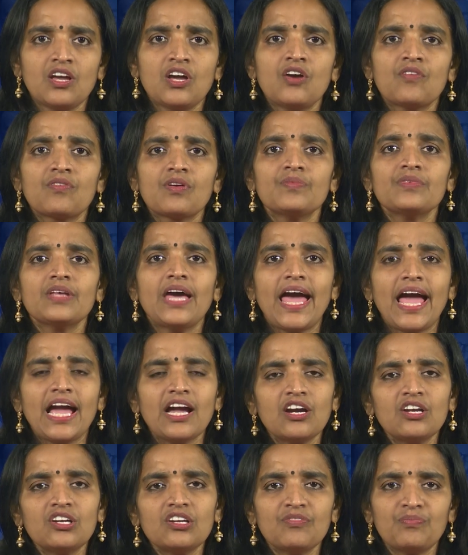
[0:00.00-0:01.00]
From the
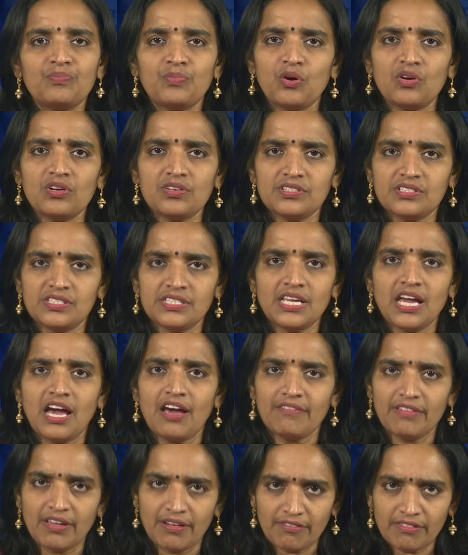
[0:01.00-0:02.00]
angle of policy,
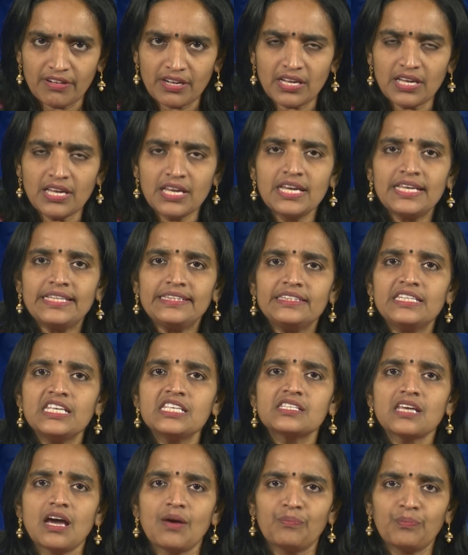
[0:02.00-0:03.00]
however,
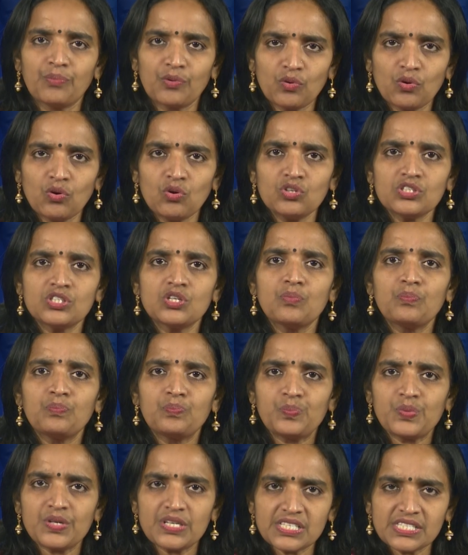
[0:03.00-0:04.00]
this approach
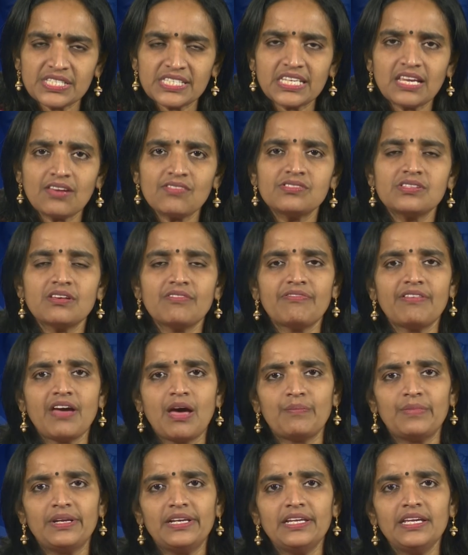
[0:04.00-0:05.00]
perceives the
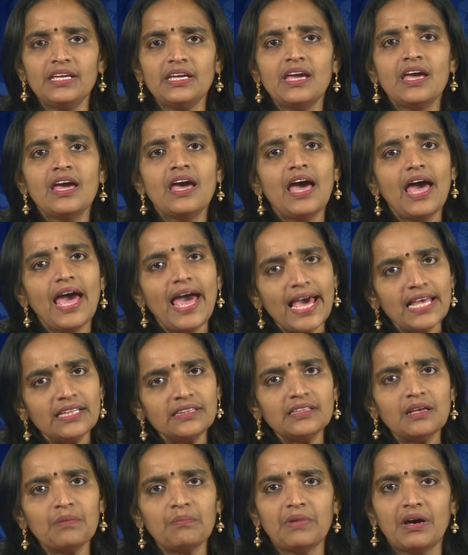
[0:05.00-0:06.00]
family
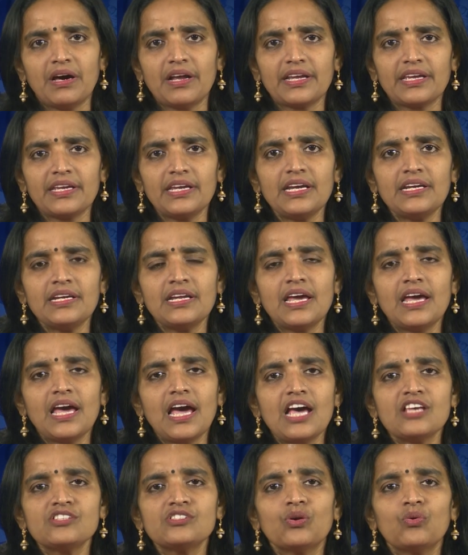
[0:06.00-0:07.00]
and the market
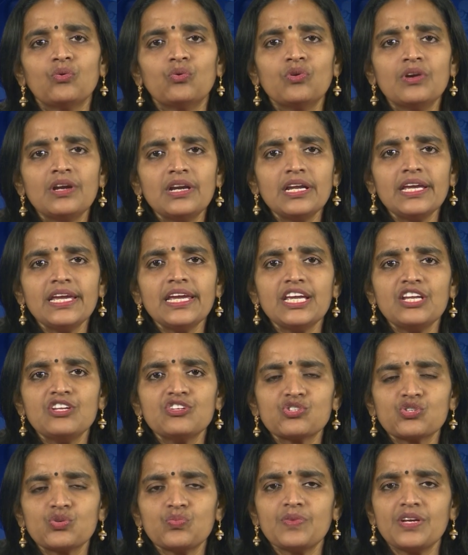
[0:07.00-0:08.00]
as the only
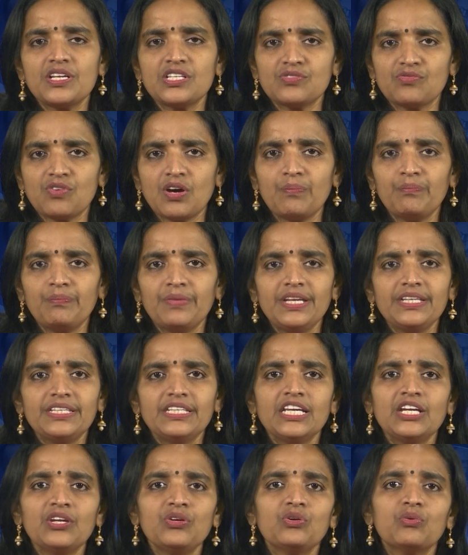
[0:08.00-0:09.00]
instruments for
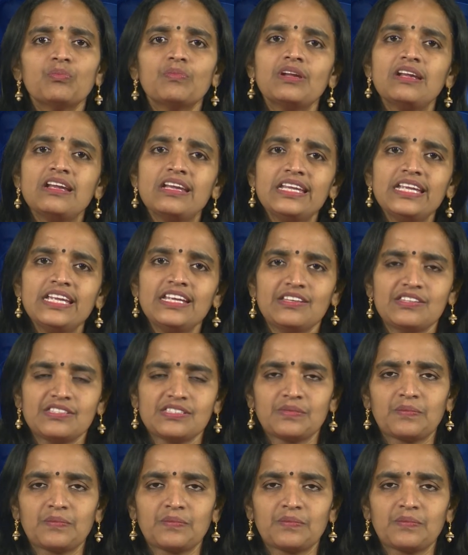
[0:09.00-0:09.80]
meeting human needs.